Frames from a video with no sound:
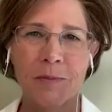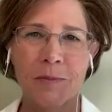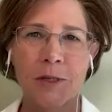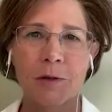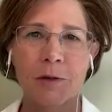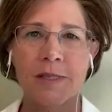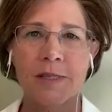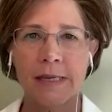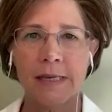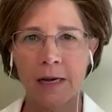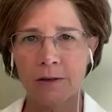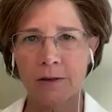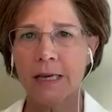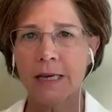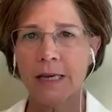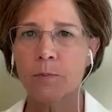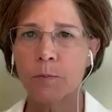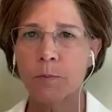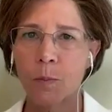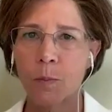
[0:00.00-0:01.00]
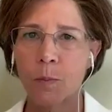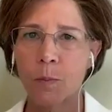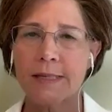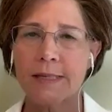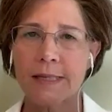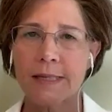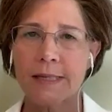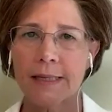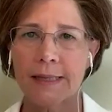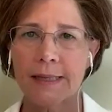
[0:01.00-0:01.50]
So it sounds like
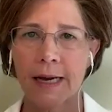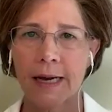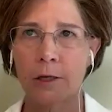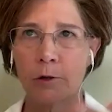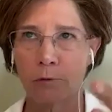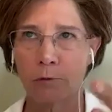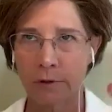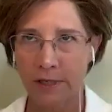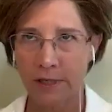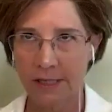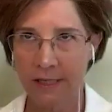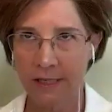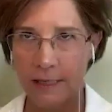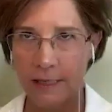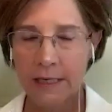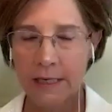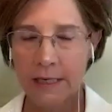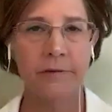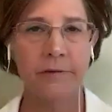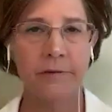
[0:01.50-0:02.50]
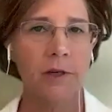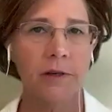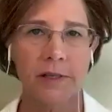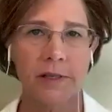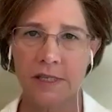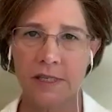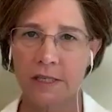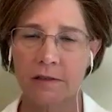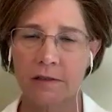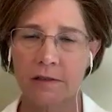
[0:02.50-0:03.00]
moments like that, you received all
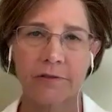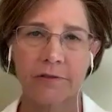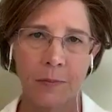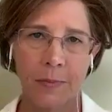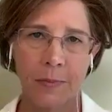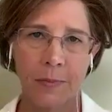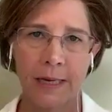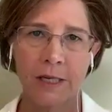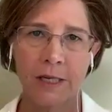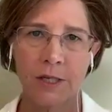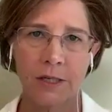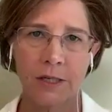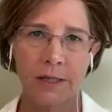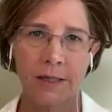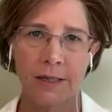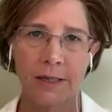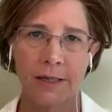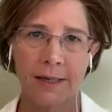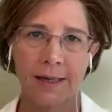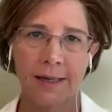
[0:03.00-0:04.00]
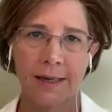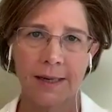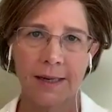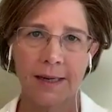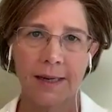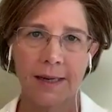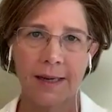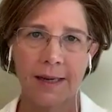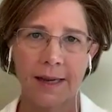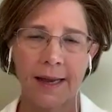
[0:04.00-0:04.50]
this information,
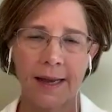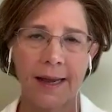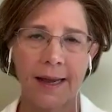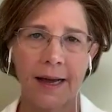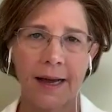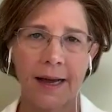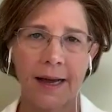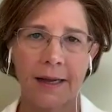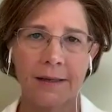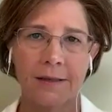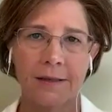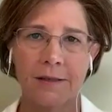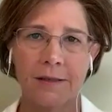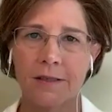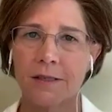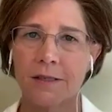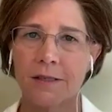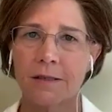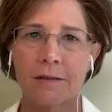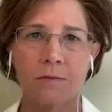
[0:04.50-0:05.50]
and